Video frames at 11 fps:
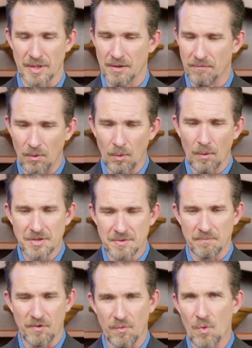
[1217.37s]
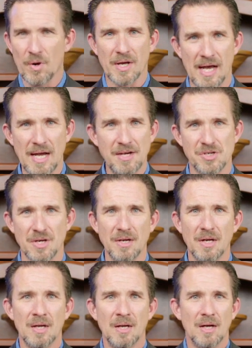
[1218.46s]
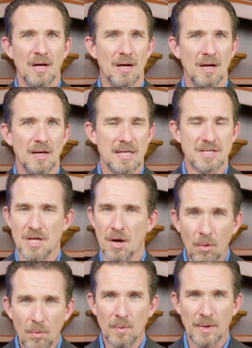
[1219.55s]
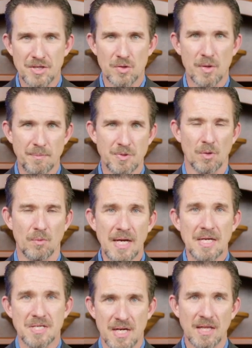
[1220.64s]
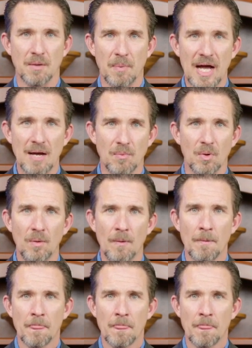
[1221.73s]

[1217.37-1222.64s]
Divorce for fornication uh, is the only scriptural reason in the Bible,